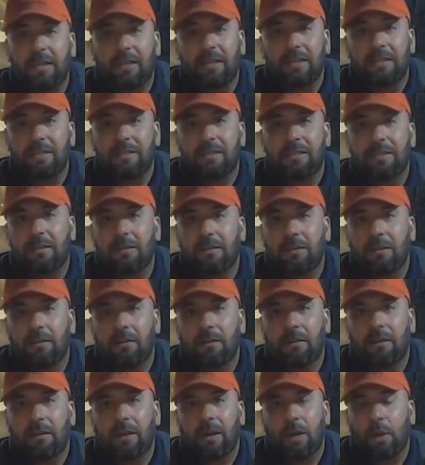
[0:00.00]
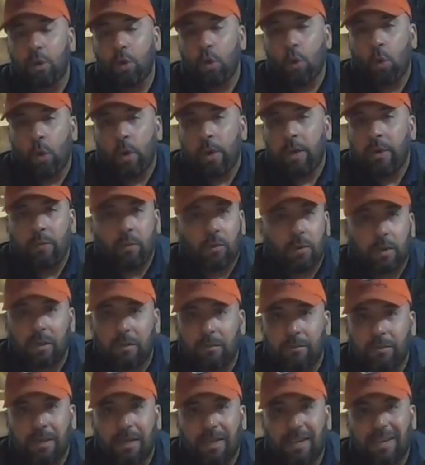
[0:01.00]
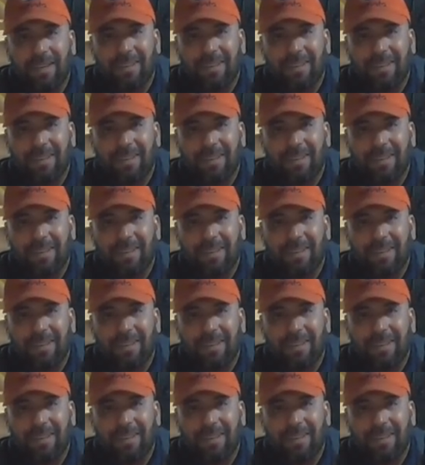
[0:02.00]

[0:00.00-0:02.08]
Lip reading: is annoyed with me